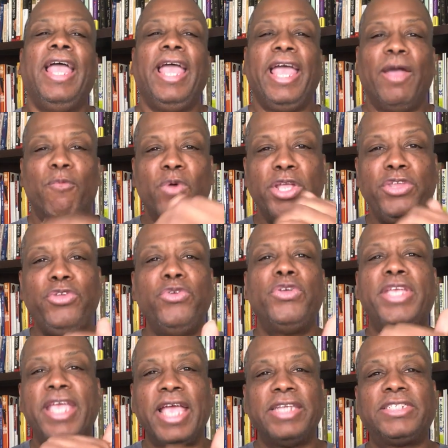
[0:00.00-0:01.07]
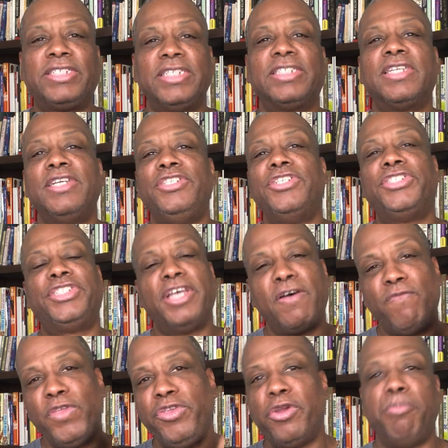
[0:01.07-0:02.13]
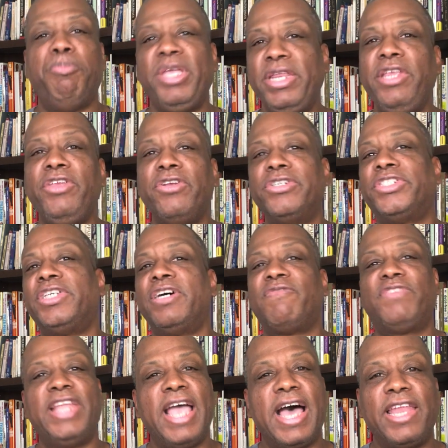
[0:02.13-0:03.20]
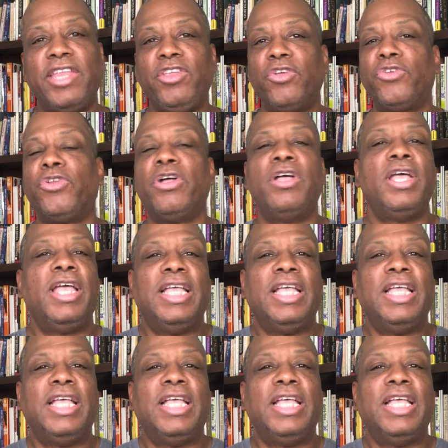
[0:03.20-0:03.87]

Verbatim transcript: And when you catch this on yourself and you're beating yourself down and you're done,